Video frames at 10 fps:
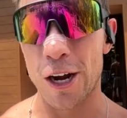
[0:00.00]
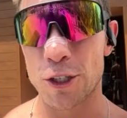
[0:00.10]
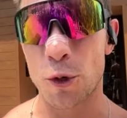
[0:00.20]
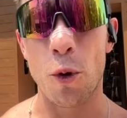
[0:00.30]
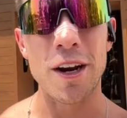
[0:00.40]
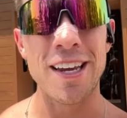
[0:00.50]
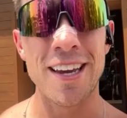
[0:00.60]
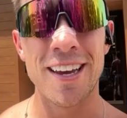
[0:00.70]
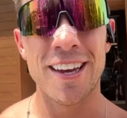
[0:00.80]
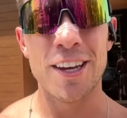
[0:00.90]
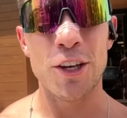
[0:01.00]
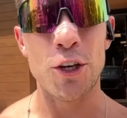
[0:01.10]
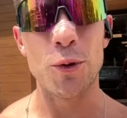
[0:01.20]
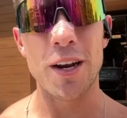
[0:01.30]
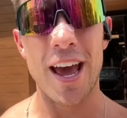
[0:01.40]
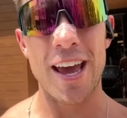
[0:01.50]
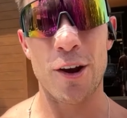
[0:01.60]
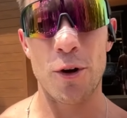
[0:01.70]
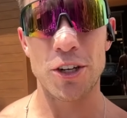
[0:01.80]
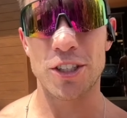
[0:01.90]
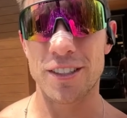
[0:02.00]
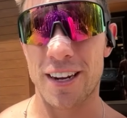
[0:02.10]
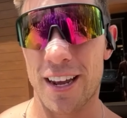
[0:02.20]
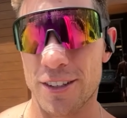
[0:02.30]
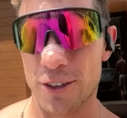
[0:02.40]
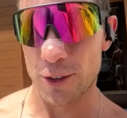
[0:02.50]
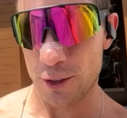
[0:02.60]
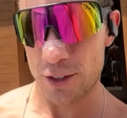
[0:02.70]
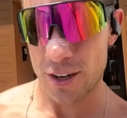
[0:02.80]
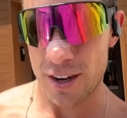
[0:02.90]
20 Q&A, questions and answers